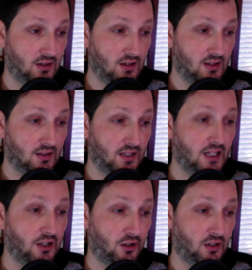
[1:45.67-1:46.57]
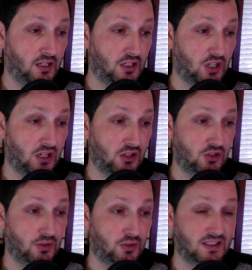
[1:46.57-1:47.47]
Later, it changed
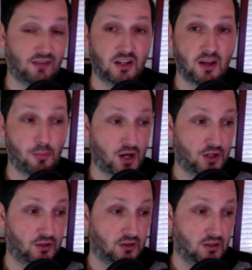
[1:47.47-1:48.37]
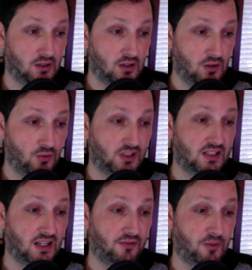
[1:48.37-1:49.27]
to a 7-Up bottle, which
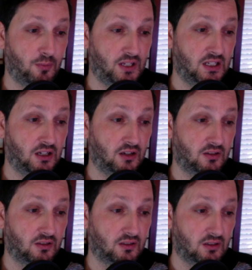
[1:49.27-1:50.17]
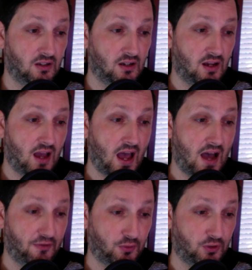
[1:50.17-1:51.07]
stayed for many years.
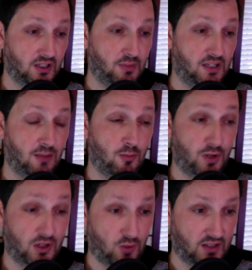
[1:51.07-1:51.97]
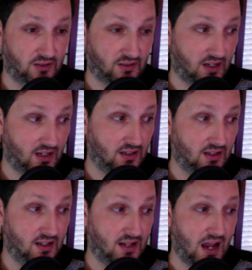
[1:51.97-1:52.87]
Afterward, it became a Budweiser sign,
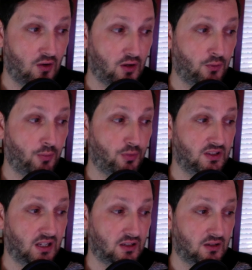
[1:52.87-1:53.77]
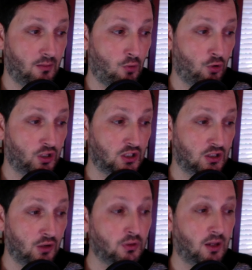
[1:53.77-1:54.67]
and now it represents a mortgage
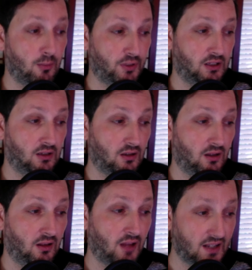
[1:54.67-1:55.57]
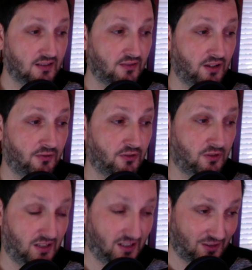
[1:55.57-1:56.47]
loan company. Lots of
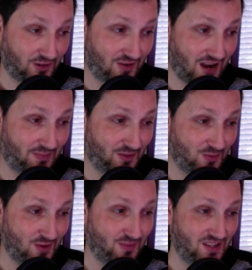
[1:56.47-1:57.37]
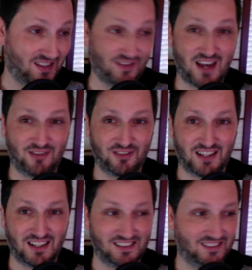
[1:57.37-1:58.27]
history wrapped in one piece of
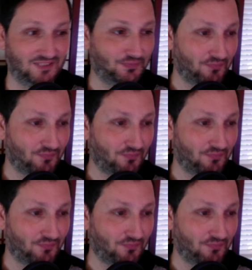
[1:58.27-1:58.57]
advertising.